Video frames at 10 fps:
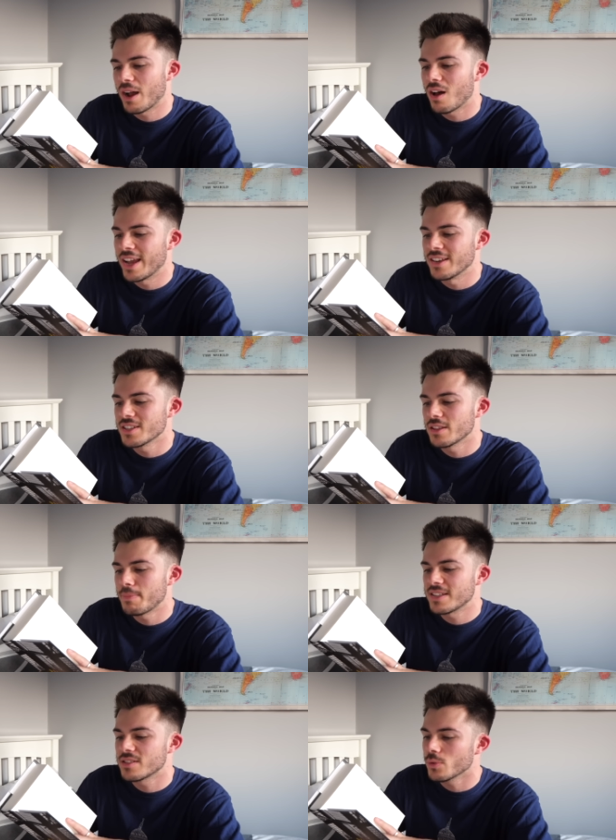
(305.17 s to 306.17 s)
behind. The
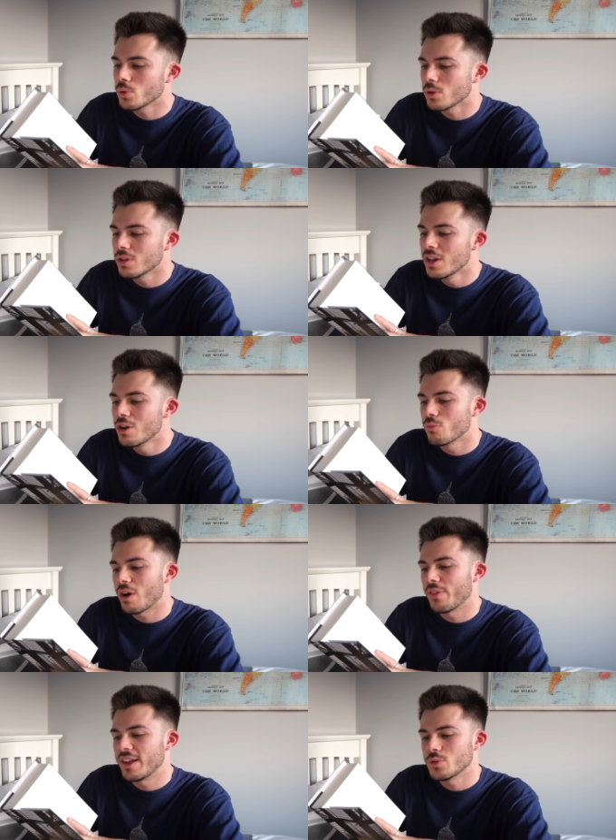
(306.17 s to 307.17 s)
best of all,
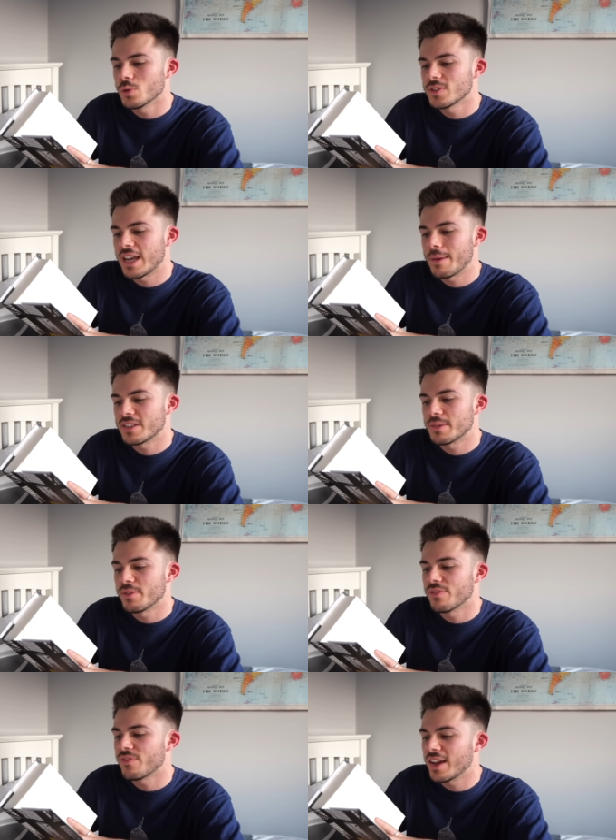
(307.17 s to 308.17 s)
right on their doorstep are some
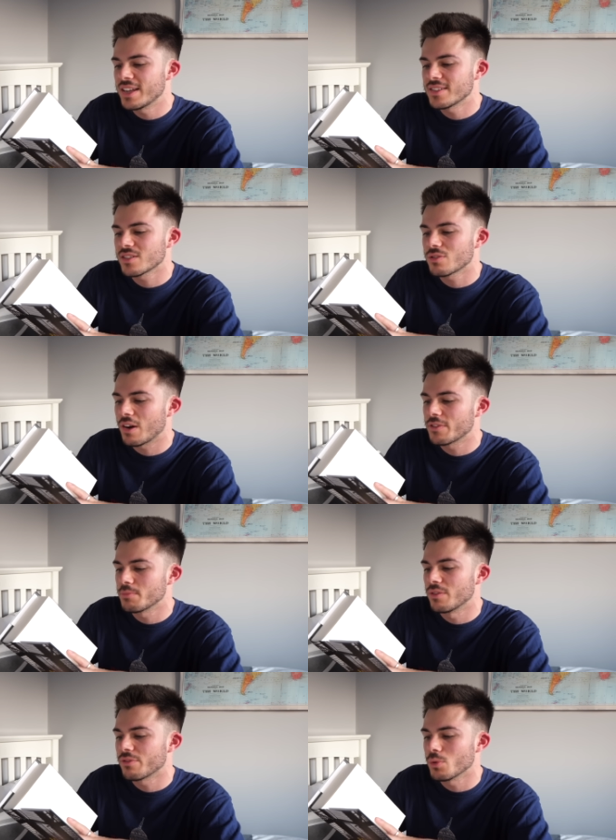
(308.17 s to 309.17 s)
of the finest
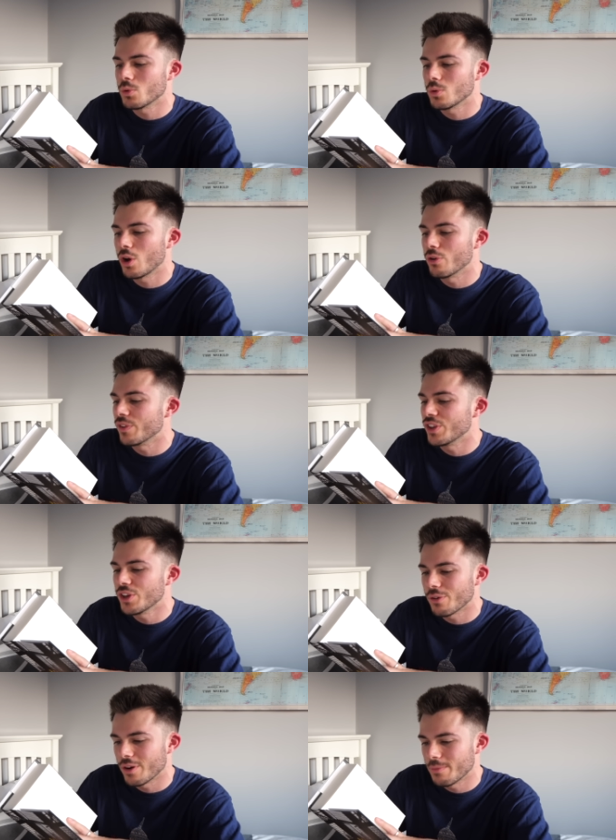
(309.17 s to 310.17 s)
craftsmen from all over
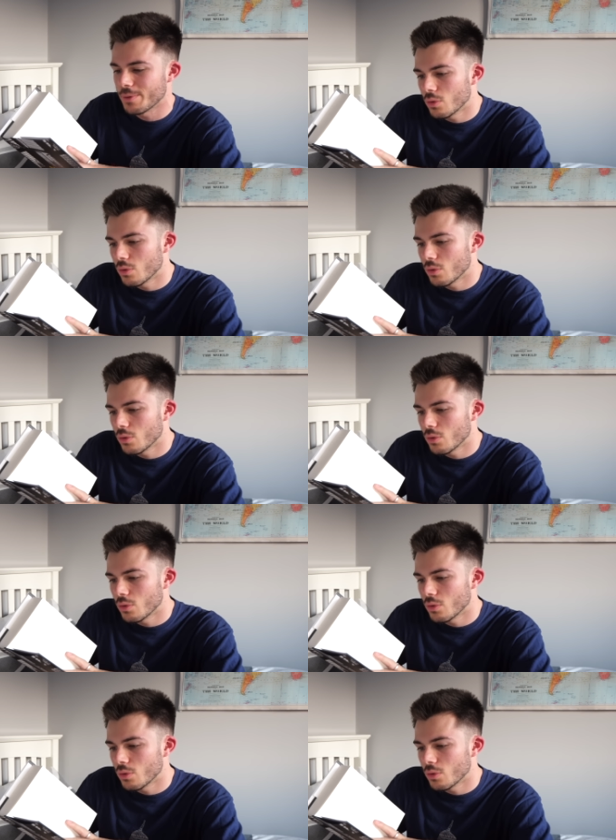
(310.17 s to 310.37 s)
Europe.